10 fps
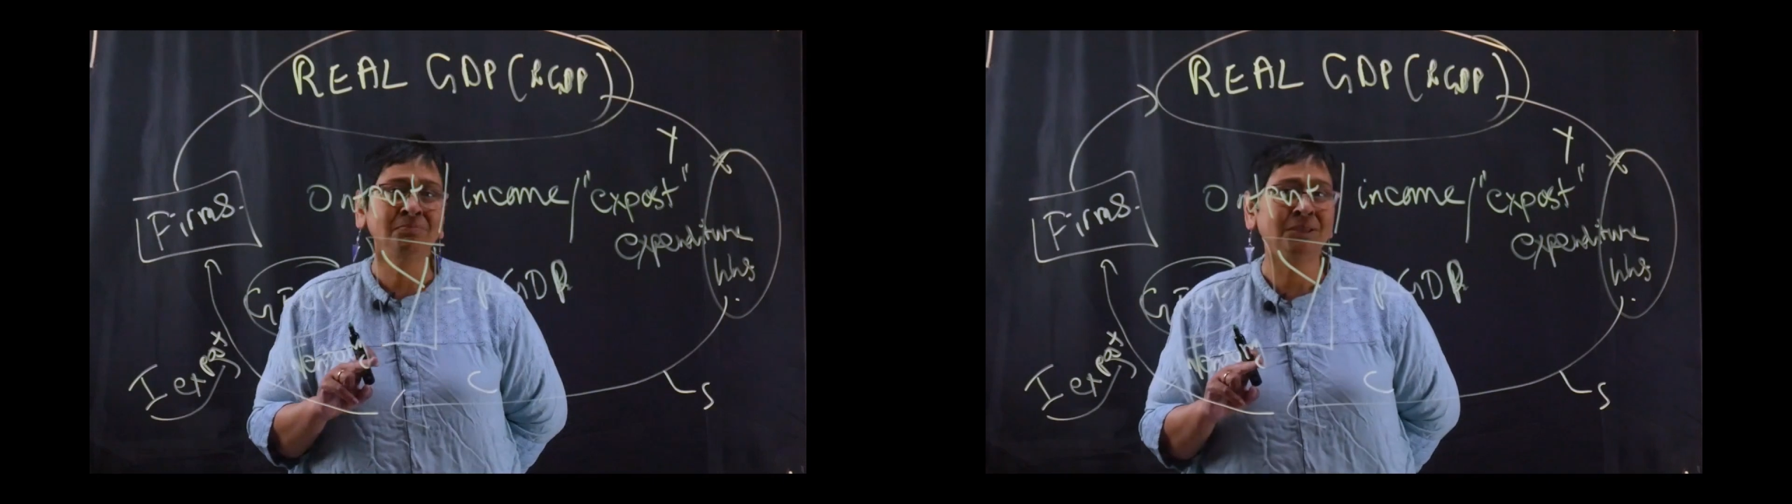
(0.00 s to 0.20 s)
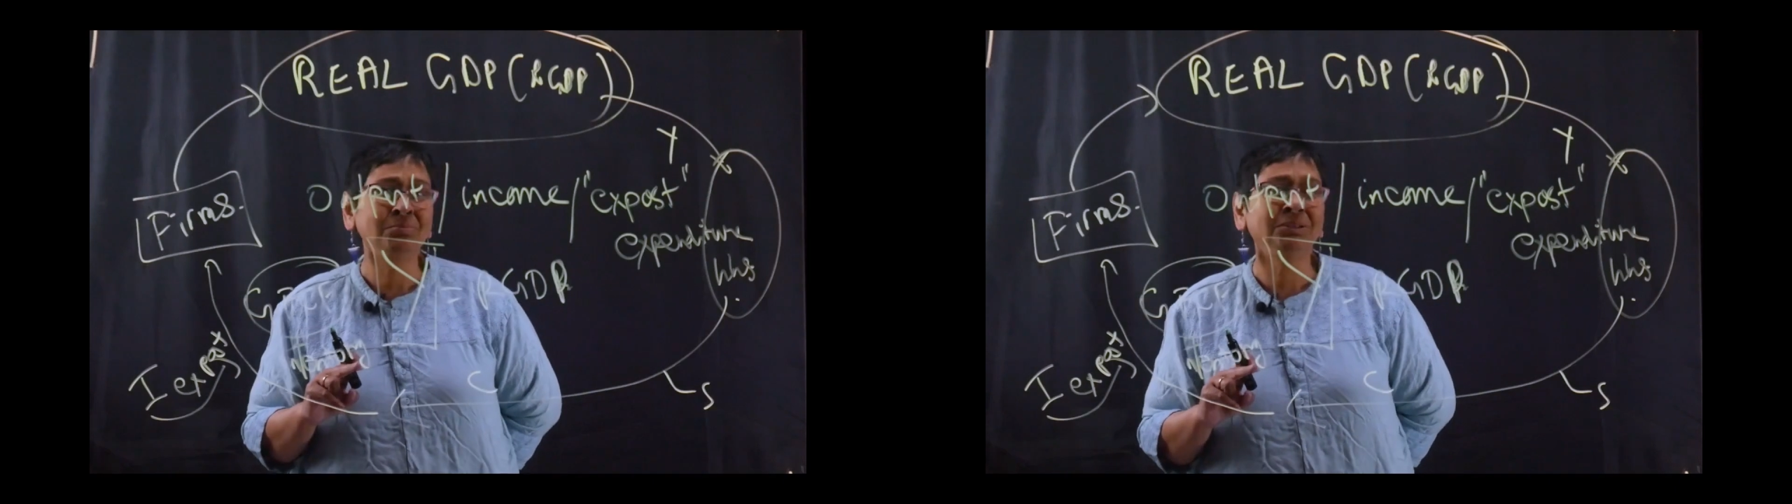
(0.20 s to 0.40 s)

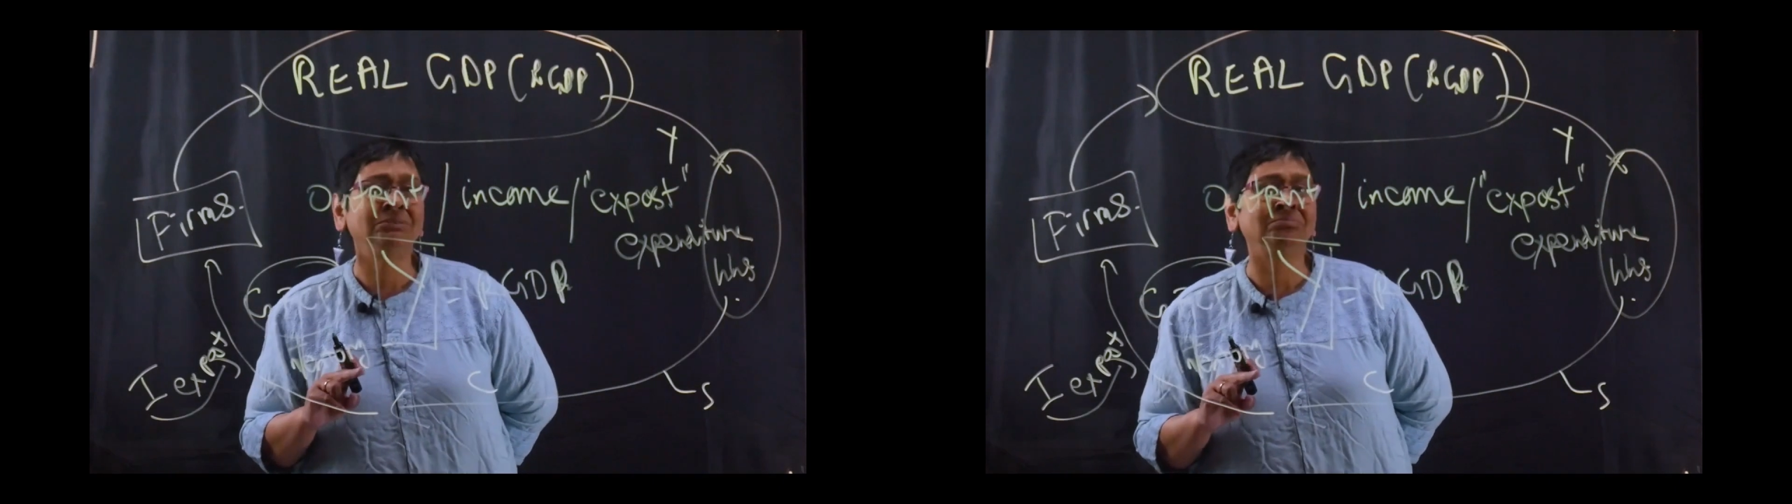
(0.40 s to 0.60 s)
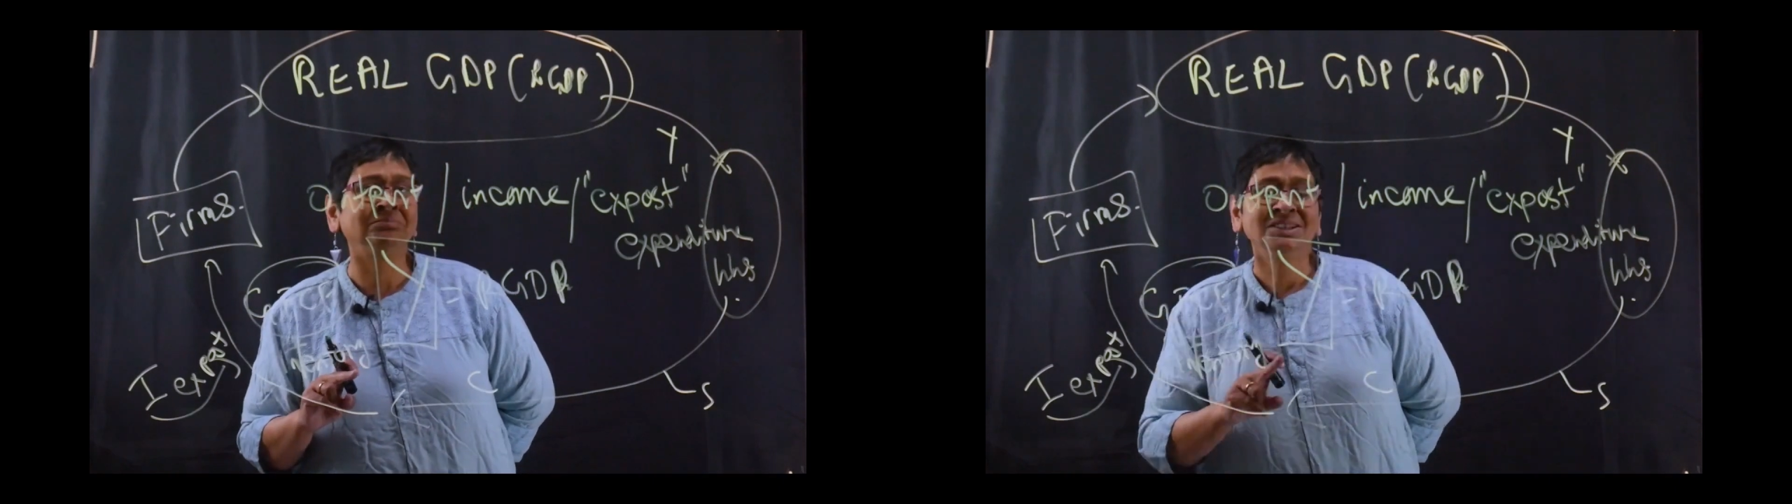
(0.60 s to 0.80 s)
people.
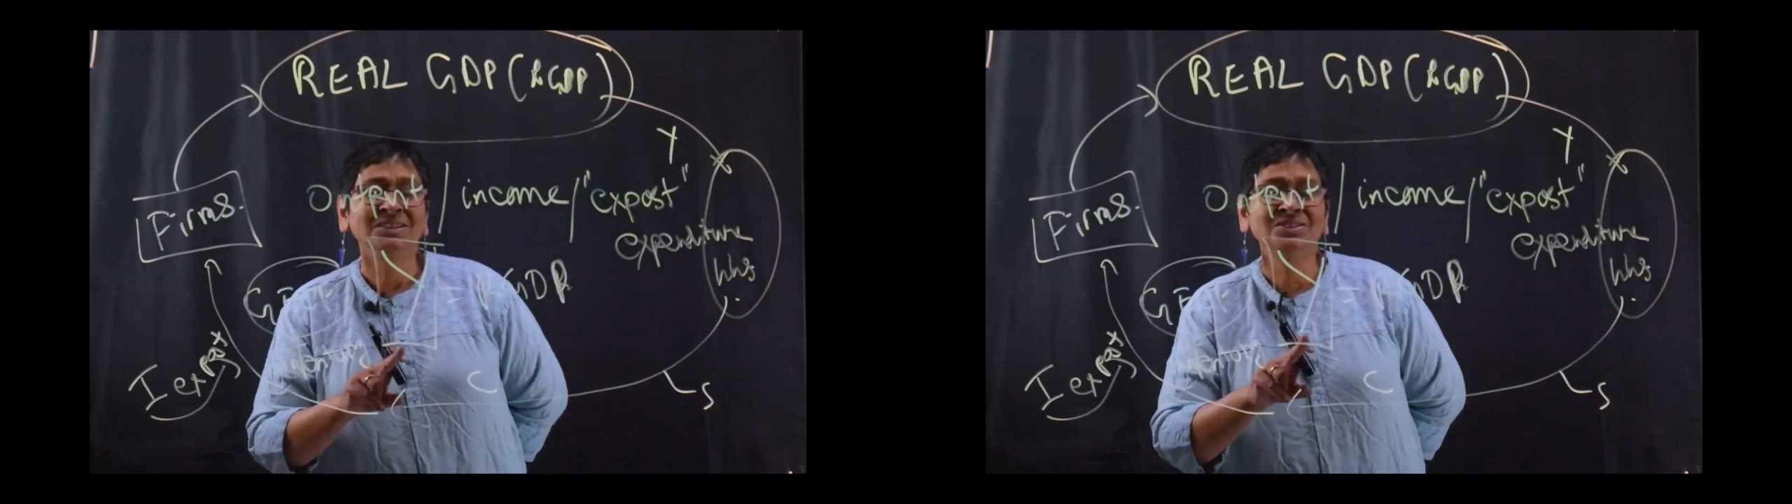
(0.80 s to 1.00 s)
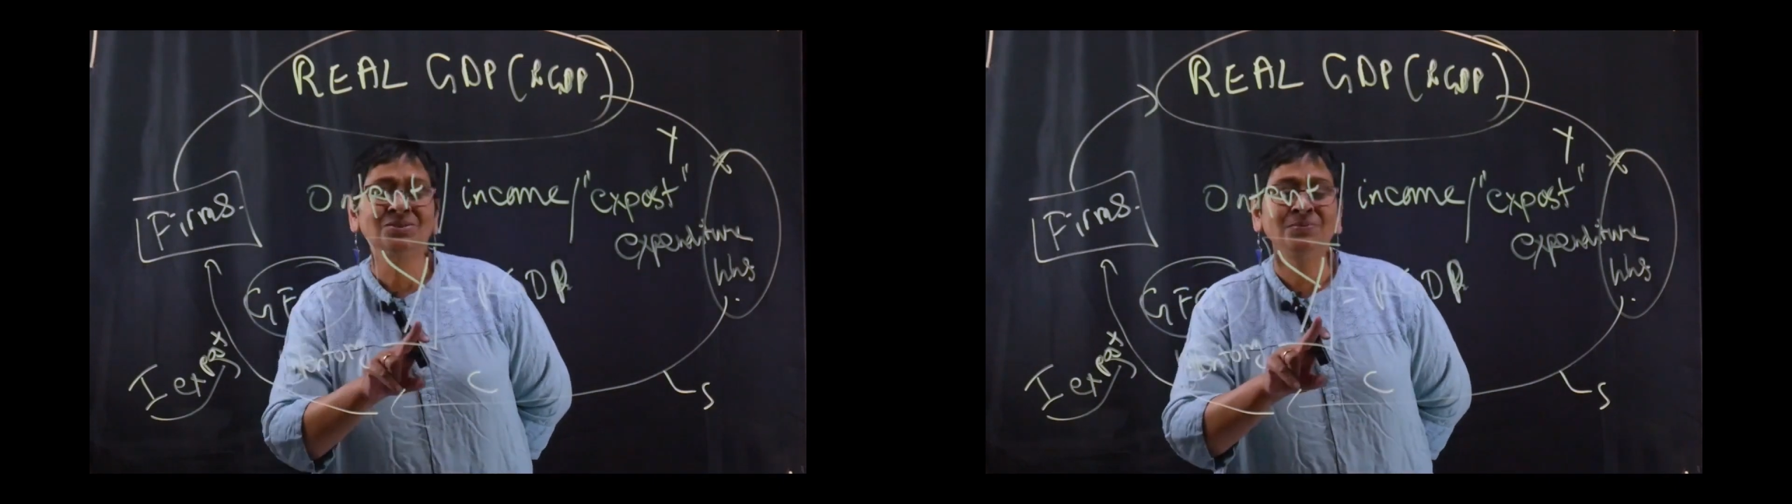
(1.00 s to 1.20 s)

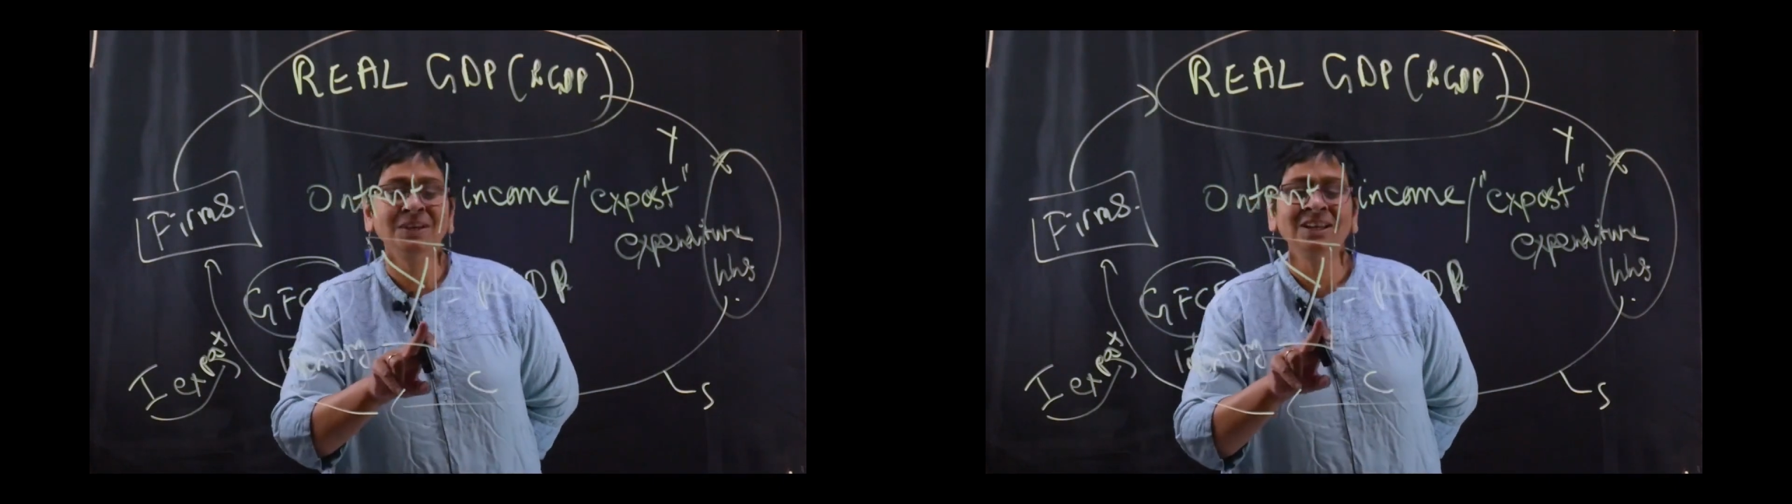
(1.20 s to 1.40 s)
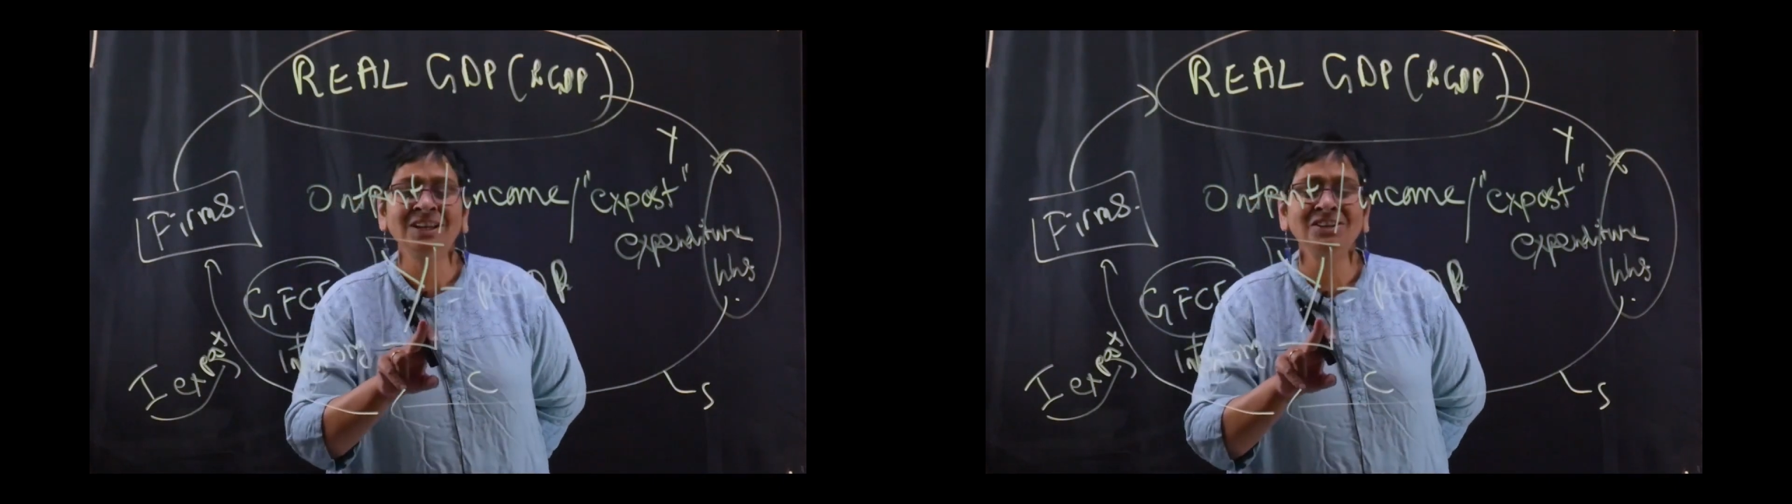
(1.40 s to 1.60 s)
So
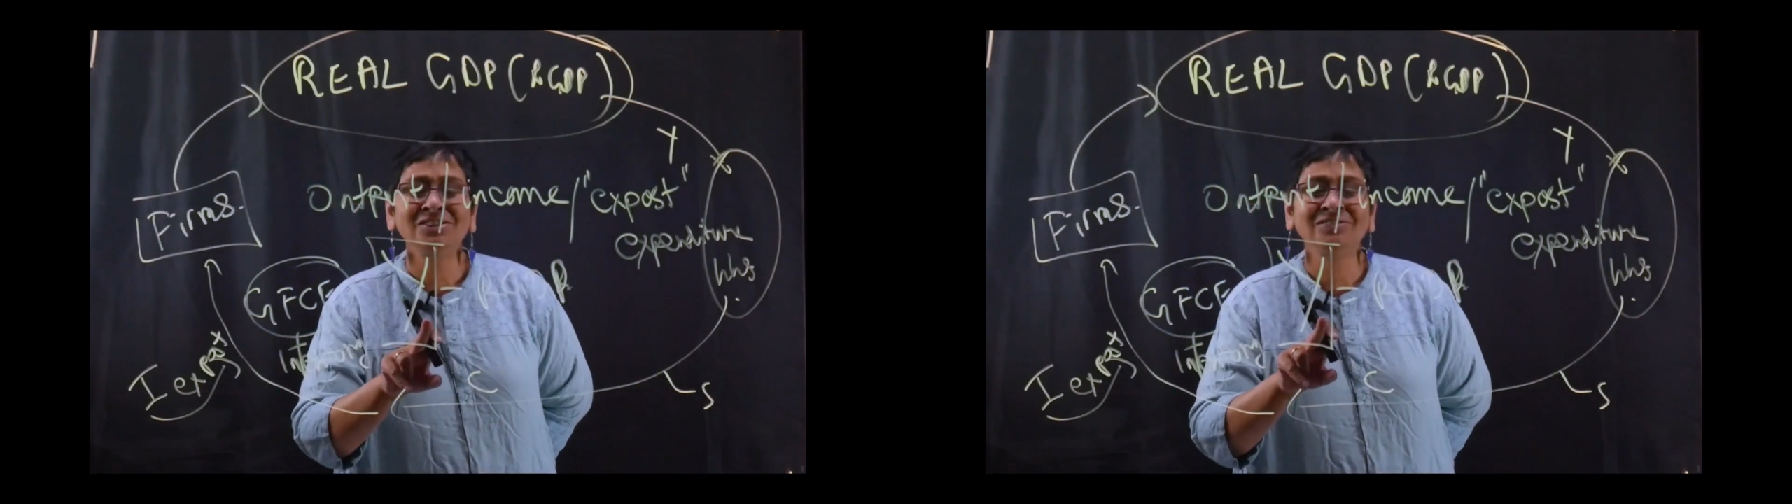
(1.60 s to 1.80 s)
we need to